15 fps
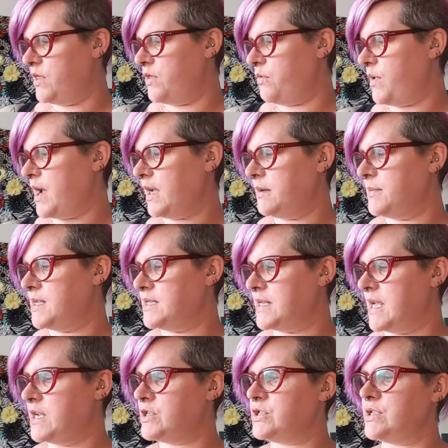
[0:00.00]
the
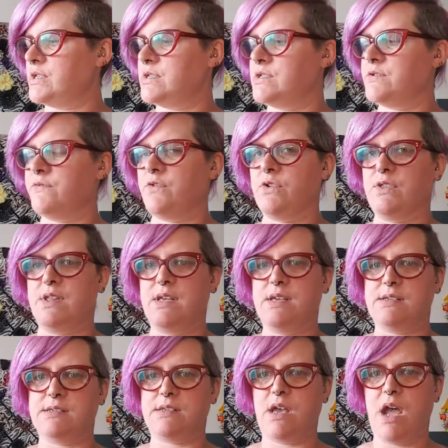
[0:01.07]
recommendations for
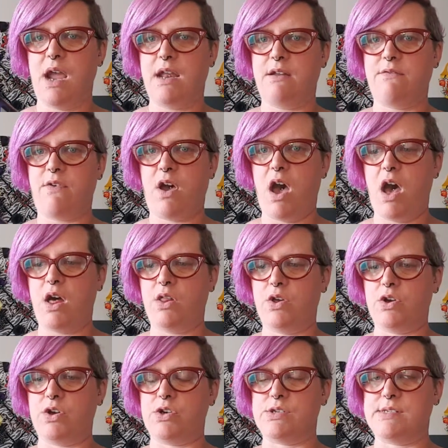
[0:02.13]
these kind of
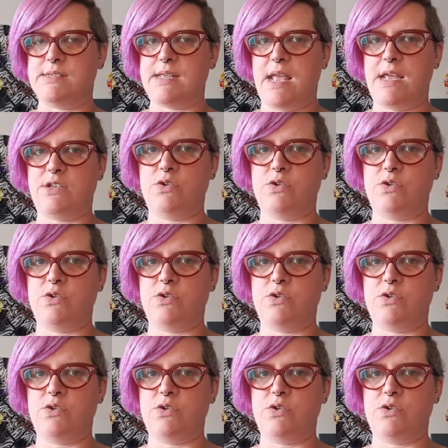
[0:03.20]
colors say